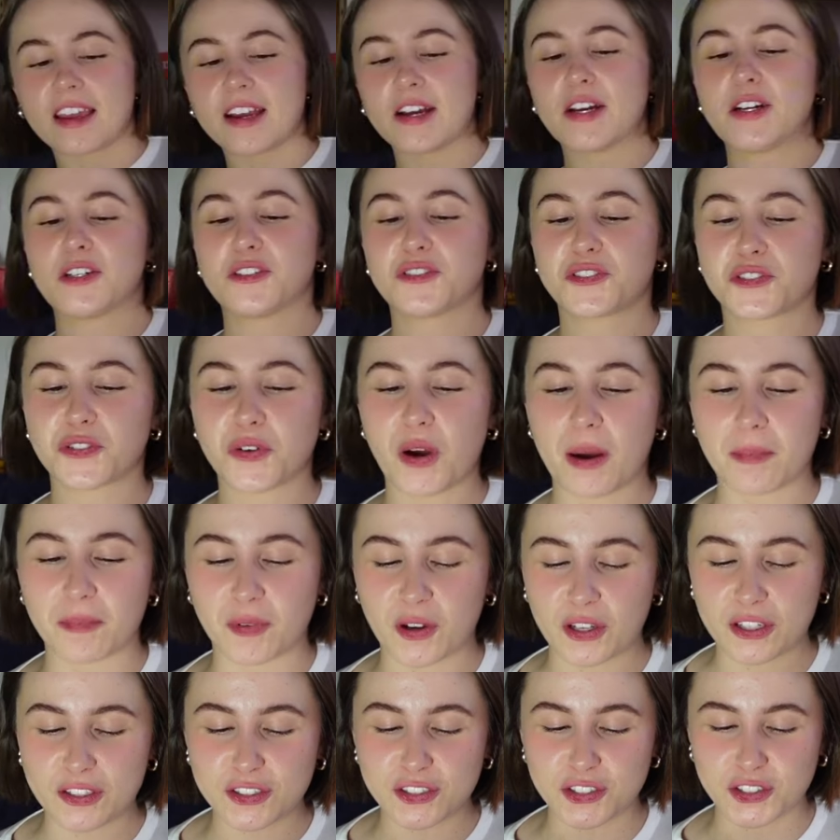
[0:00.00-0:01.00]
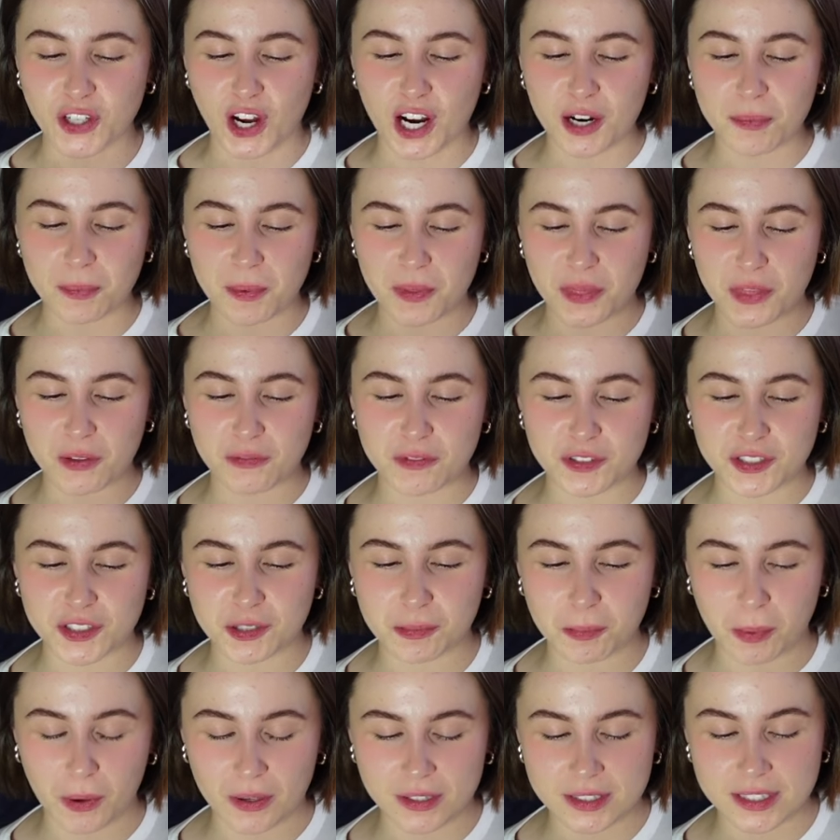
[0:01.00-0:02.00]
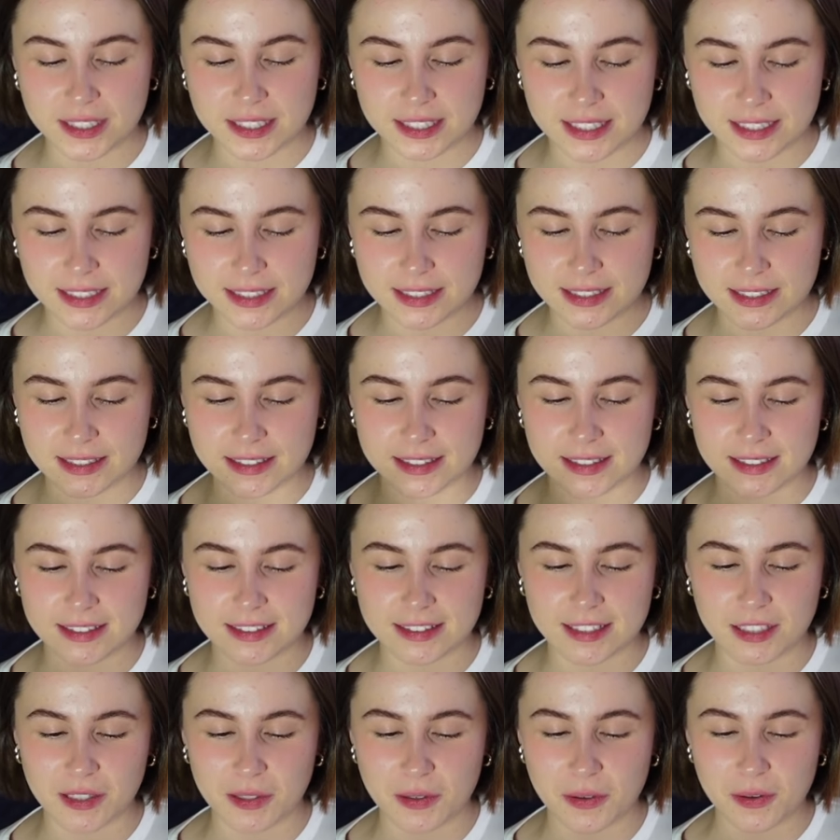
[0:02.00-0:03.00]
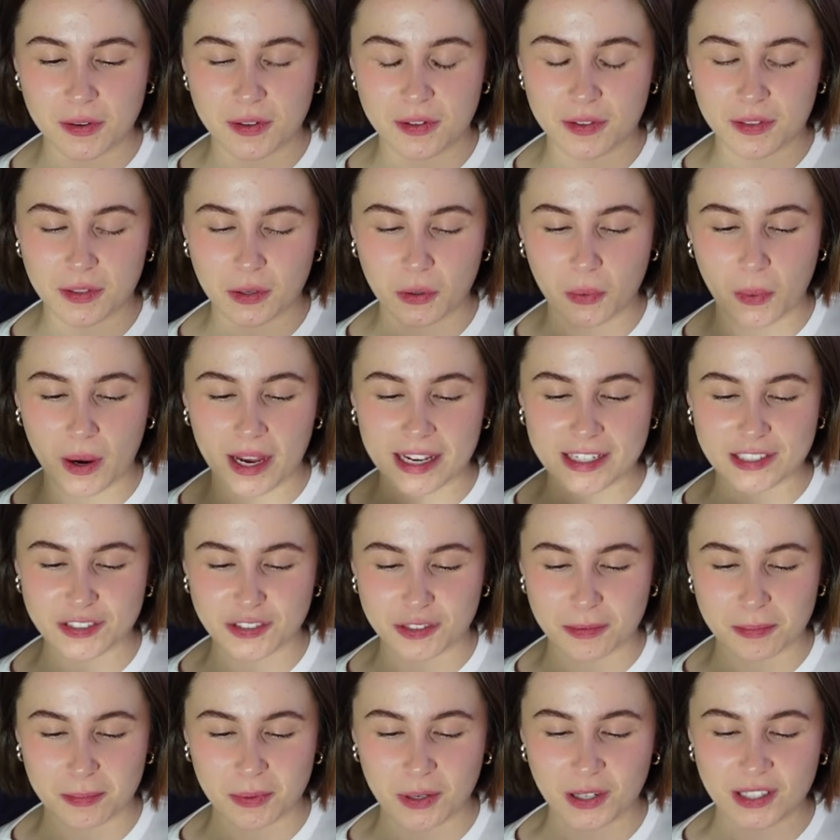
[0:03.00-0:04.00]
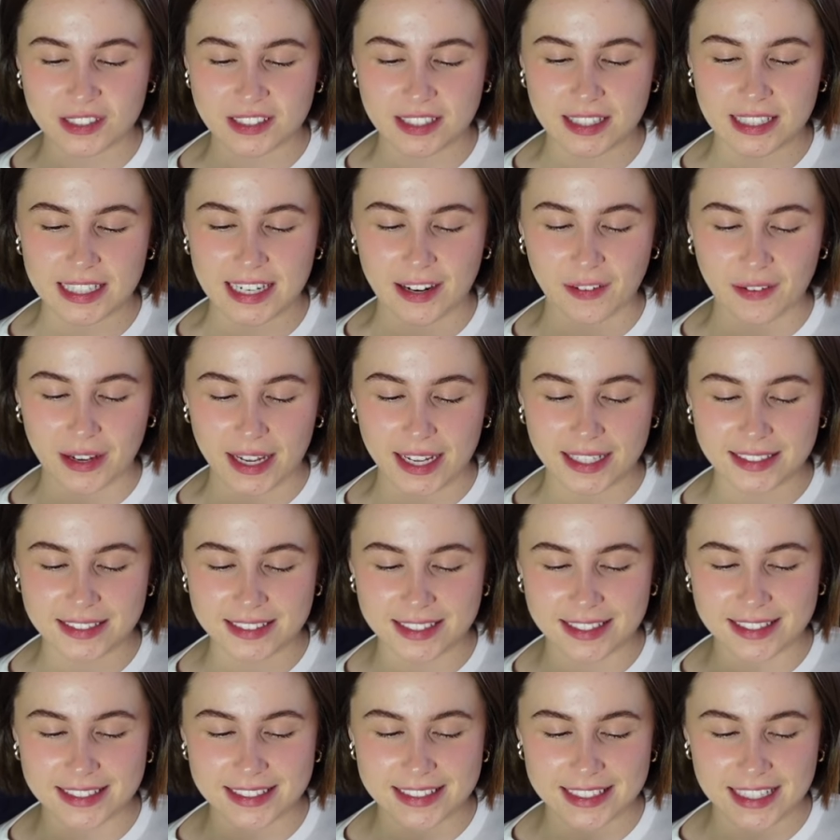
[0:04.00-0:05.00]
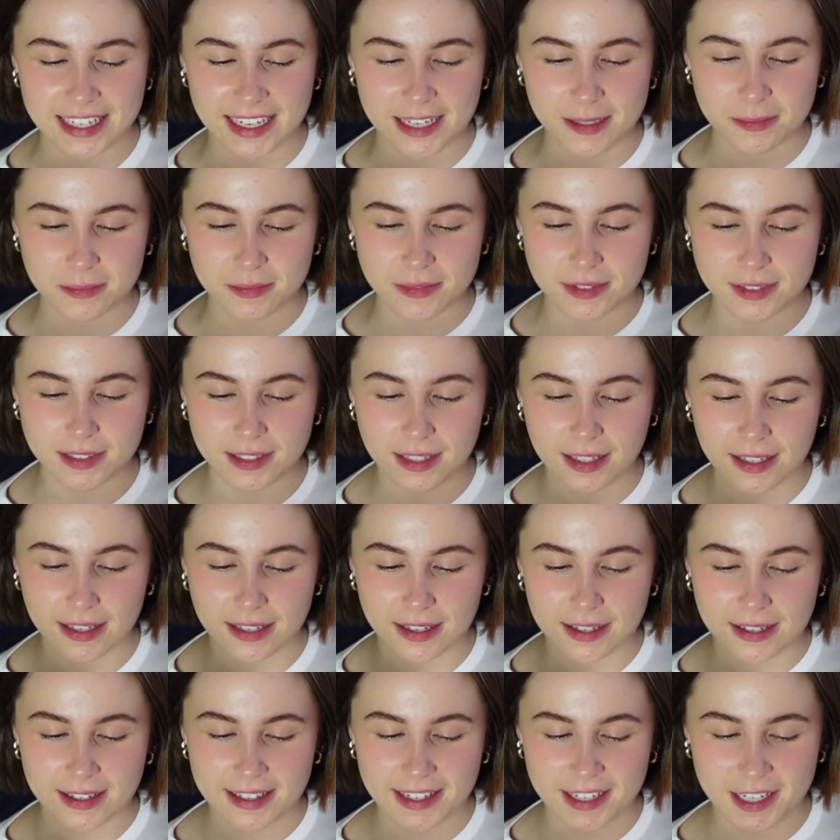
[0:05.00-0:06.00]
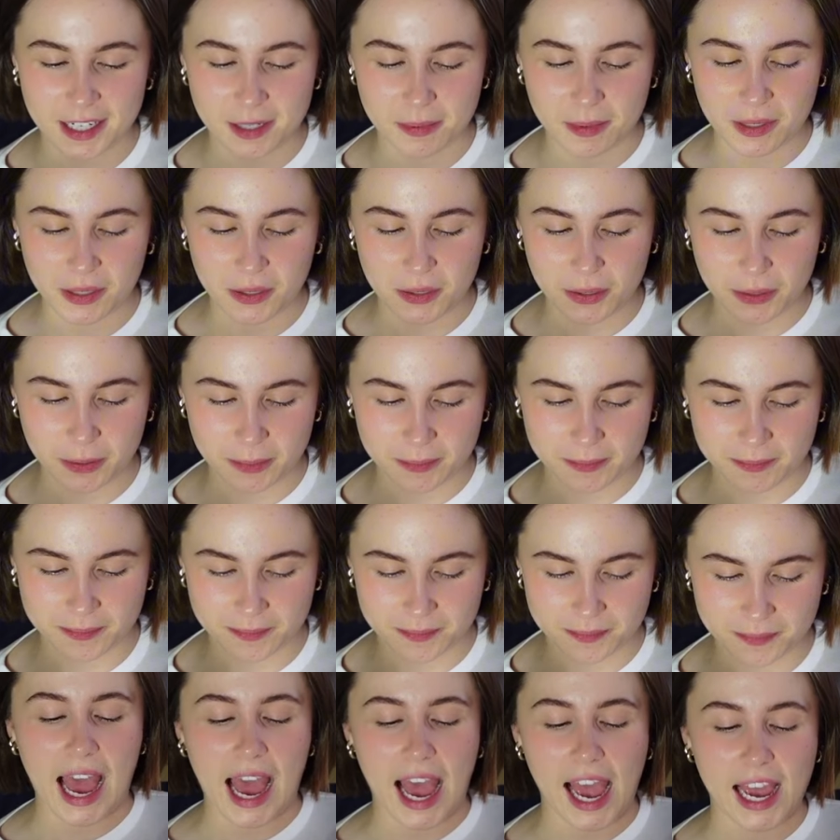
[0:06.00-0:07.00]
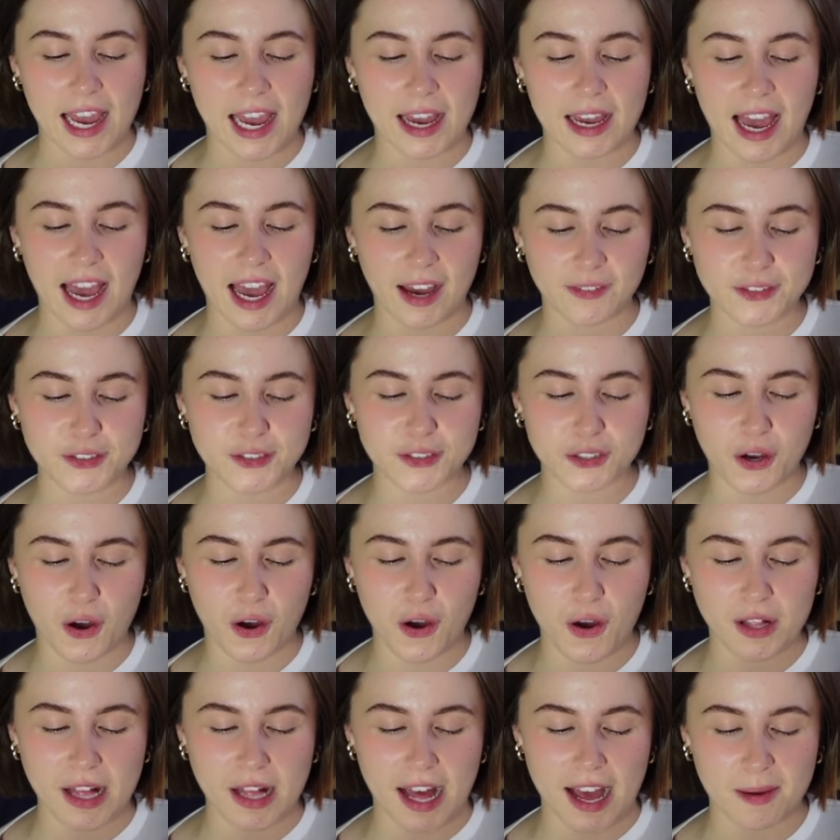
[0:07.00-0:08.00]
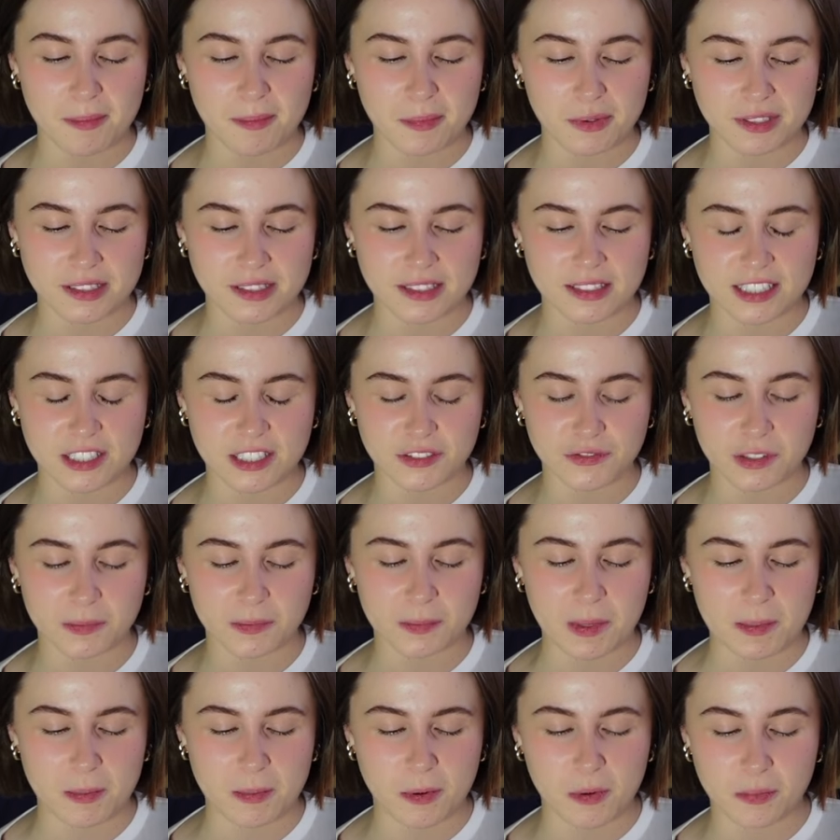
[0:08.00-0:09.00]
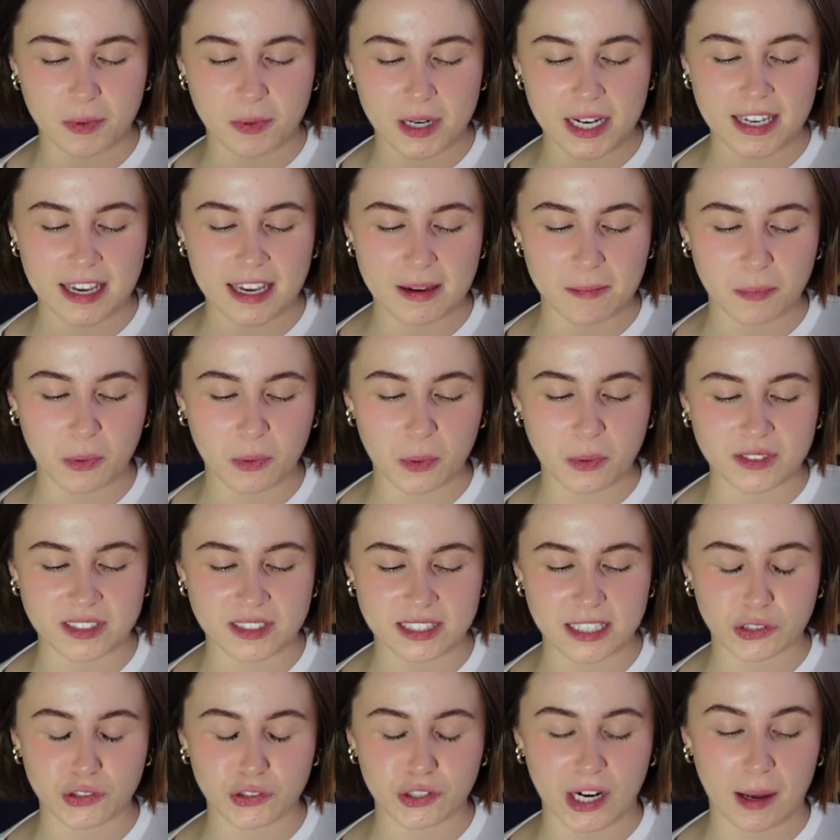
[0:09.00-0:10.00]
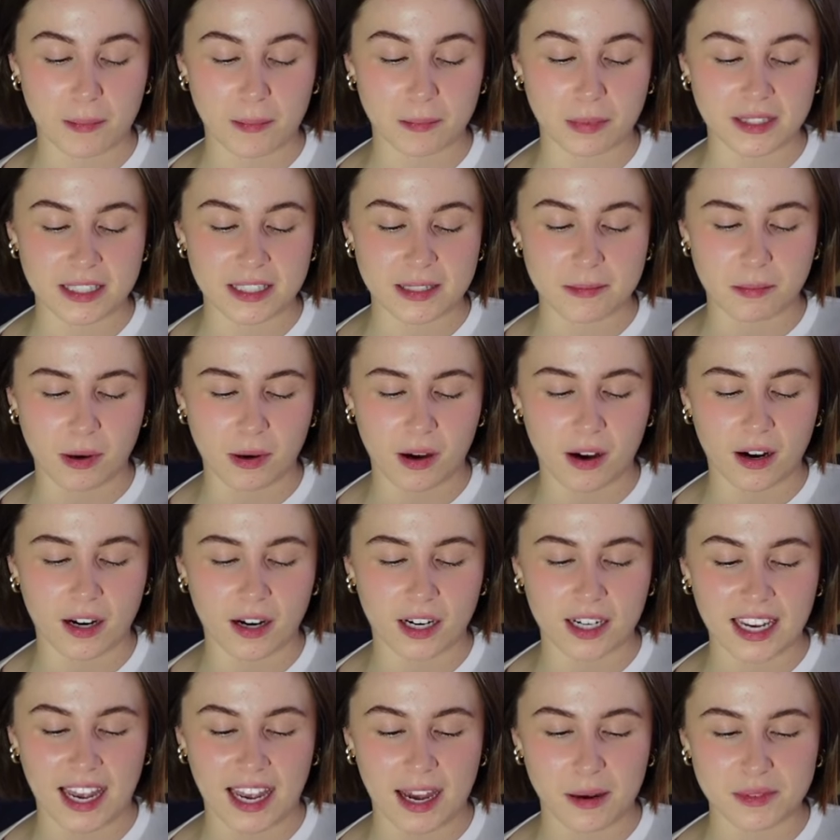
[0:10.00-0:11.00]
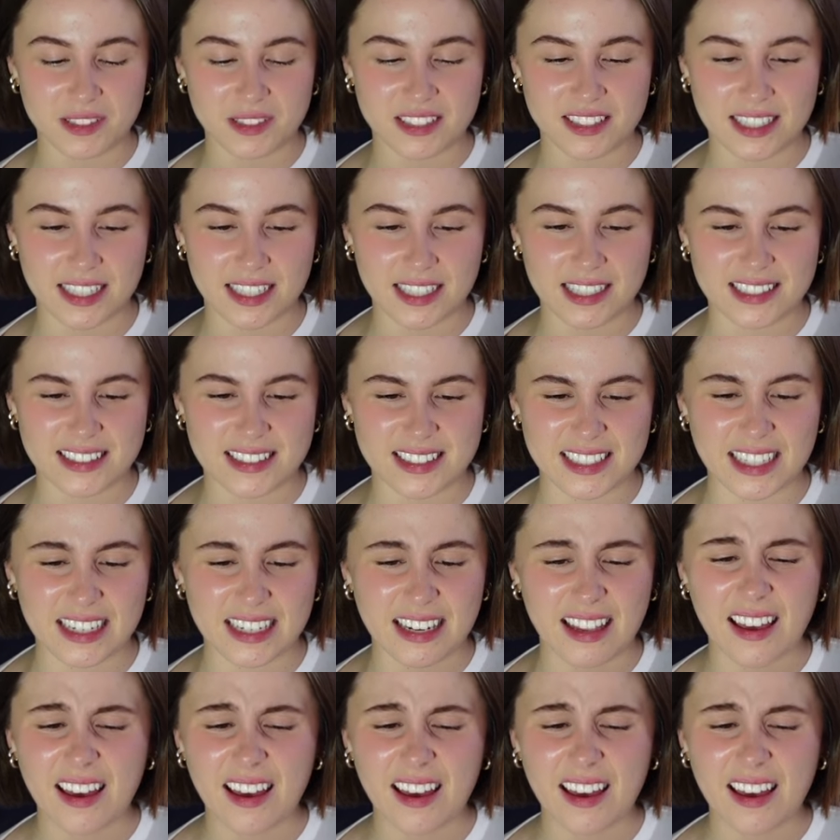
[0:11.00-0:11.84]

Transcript: So I'm going to start with the responses to the question box, and then I'll get into the DMs. Here we go. Having to call ambulances for people breaking bones in a trampoline park. I was 16.